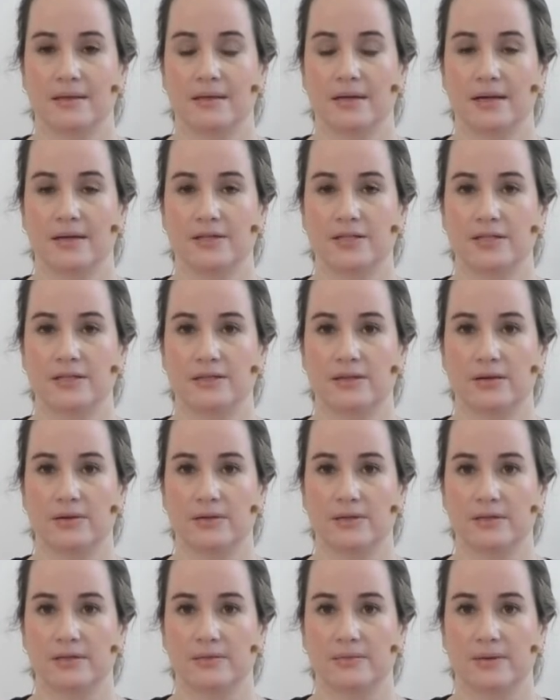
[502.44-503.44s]
And just
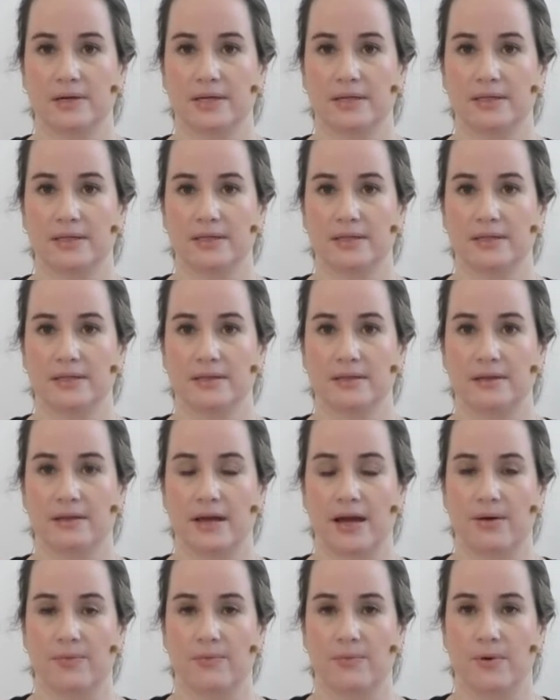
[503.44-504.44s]
notice what
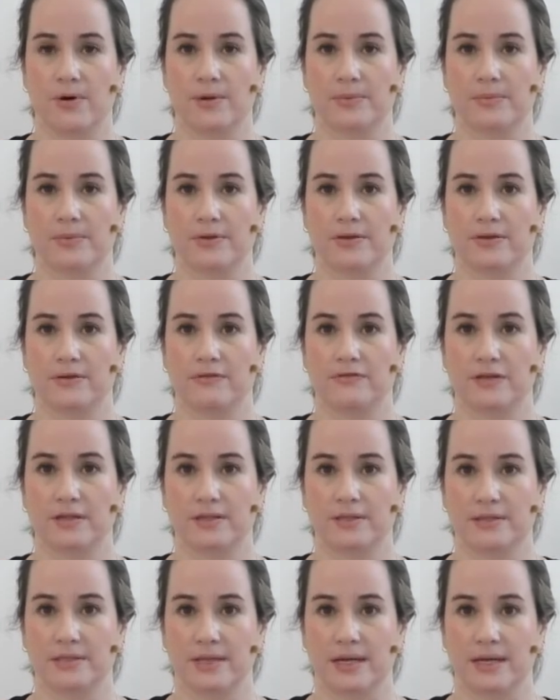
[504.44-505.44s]
that warmth
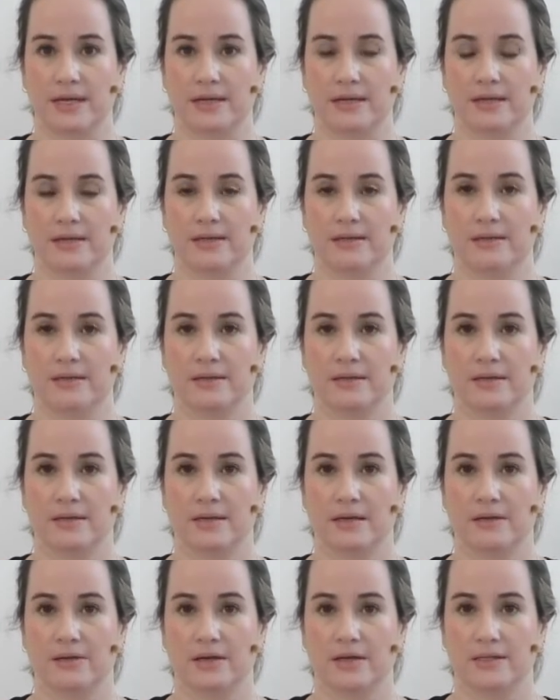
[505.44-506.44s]
feels like
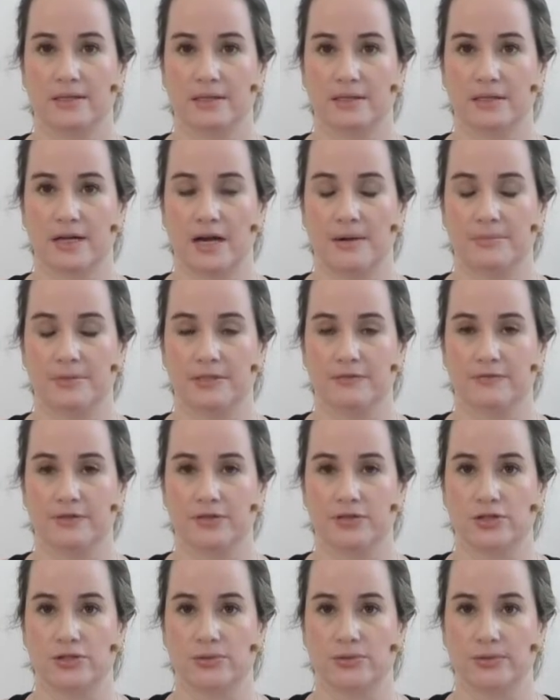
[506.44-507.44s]
across the tops of
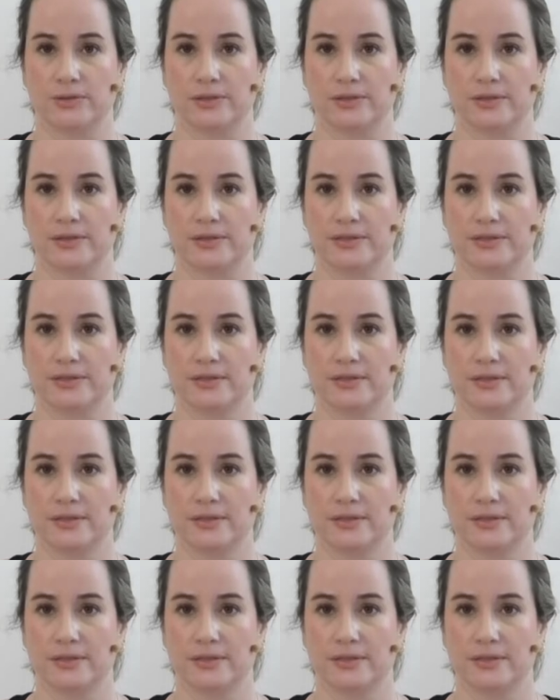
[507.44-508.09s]
your shoulders.